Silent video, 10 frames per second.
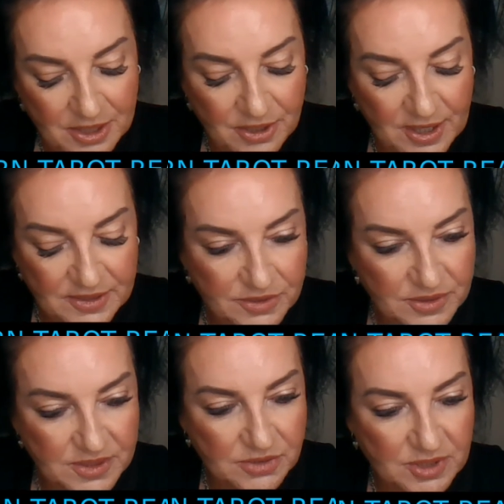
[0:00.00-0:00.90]
Your
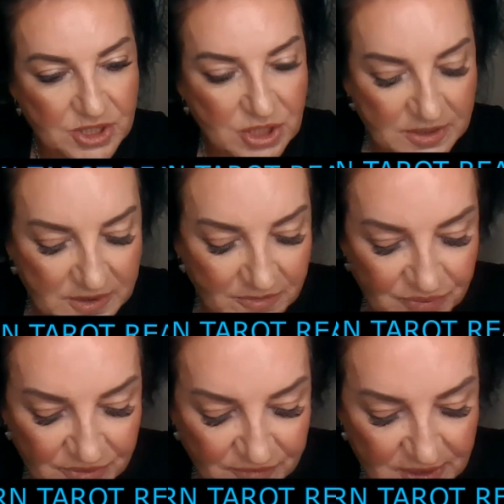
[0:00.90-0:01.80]
household situation is
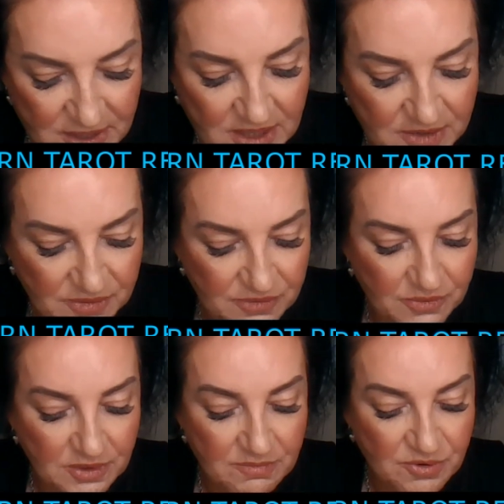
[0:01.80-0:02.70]
improving either
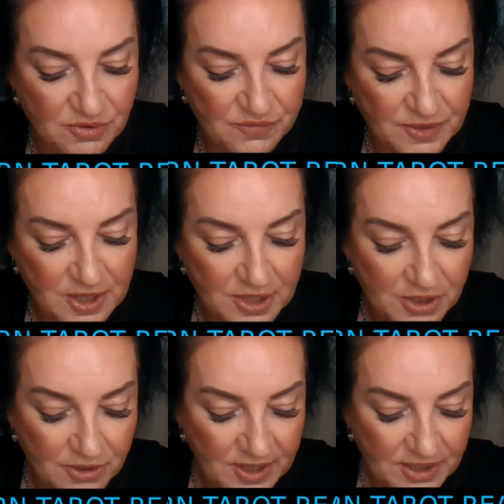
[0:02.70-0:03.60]
through a move
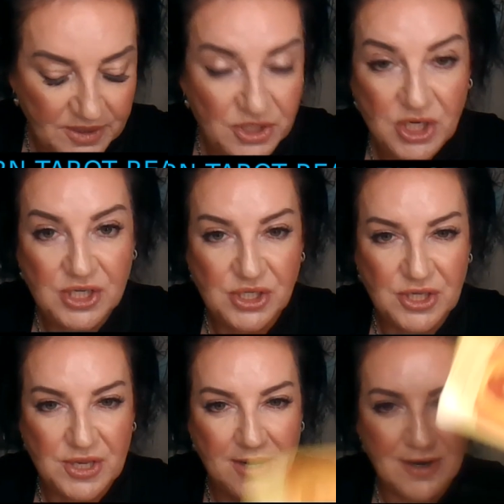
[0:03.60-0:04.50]
or a healthy change
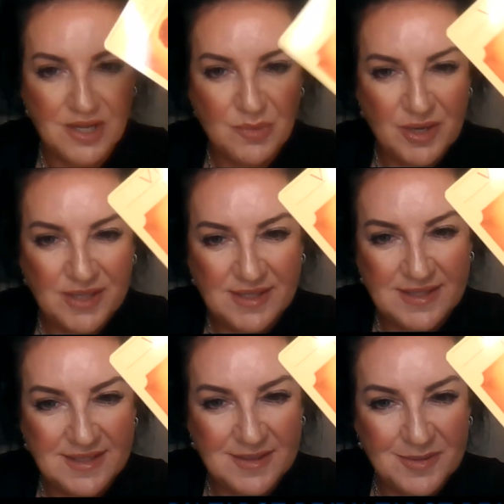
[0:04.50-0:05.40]
in the
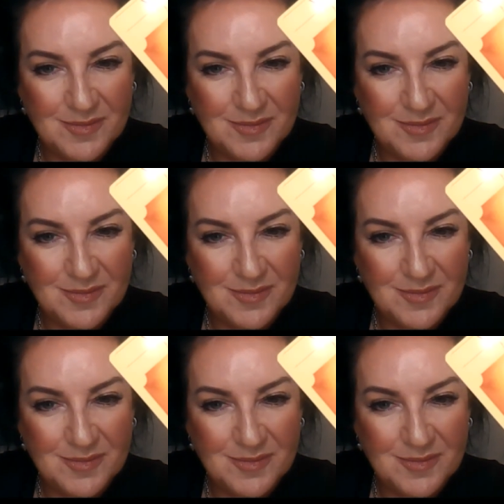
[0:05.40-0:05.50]
occupants.